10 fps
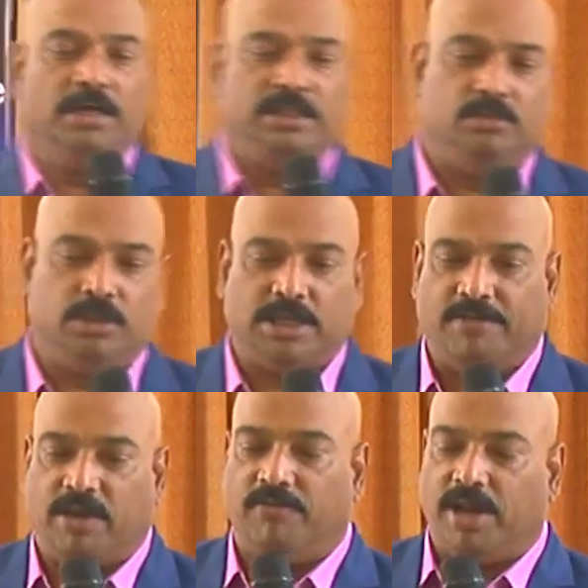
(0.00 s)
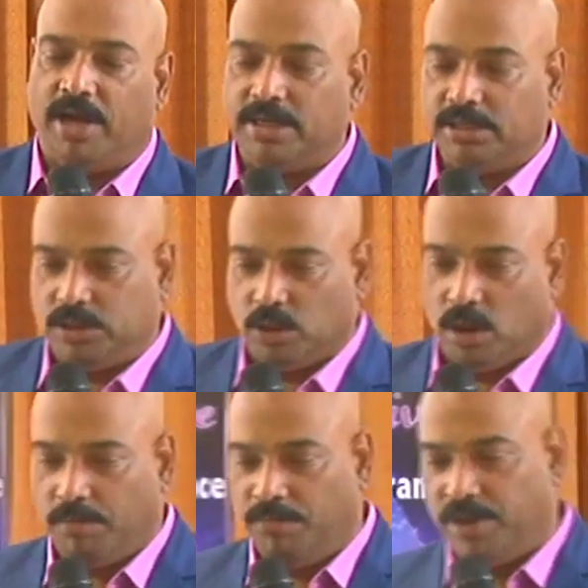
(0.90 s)
She was having a very nice
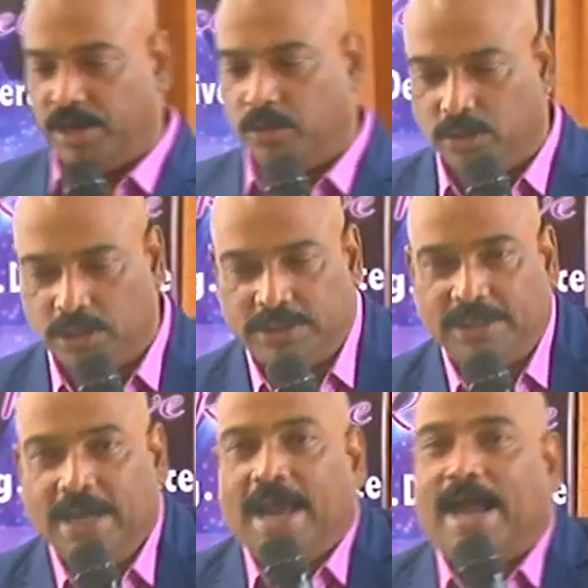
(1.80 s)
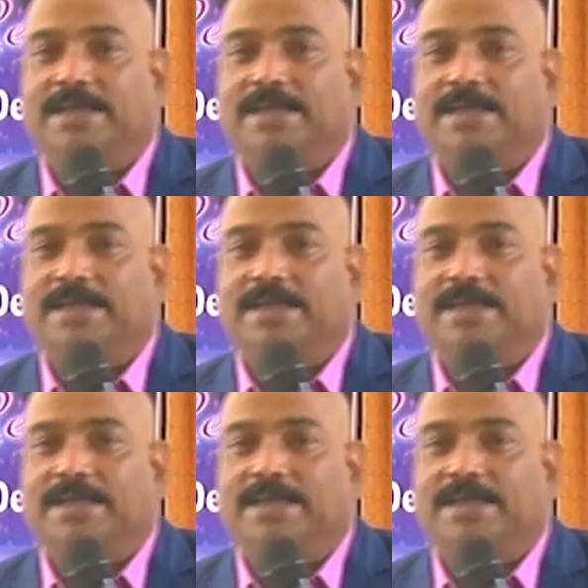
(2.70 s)
job, very good And